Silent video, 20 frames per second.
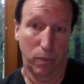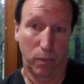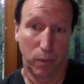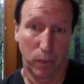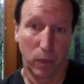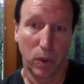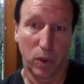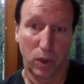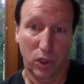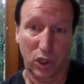
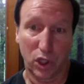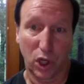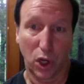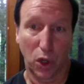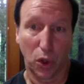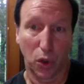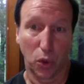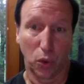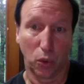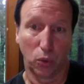
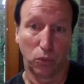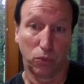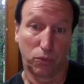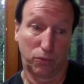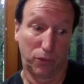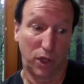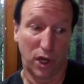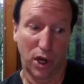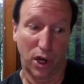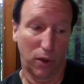So,
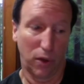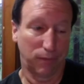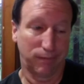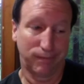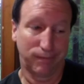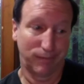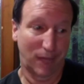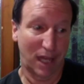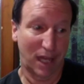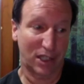you know,
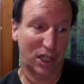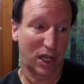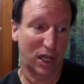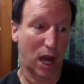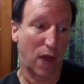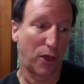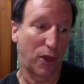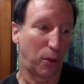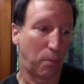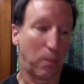that's
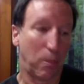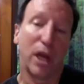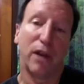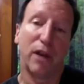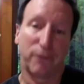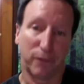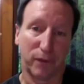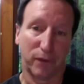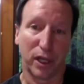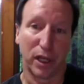another
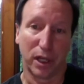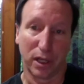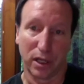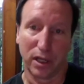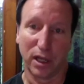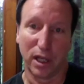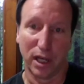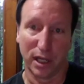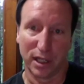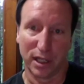benefit,
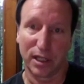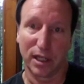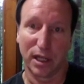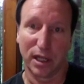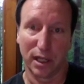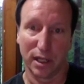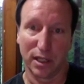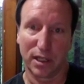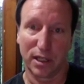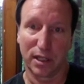in a
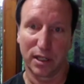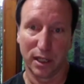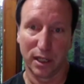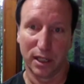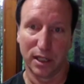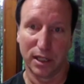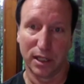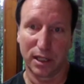sense, is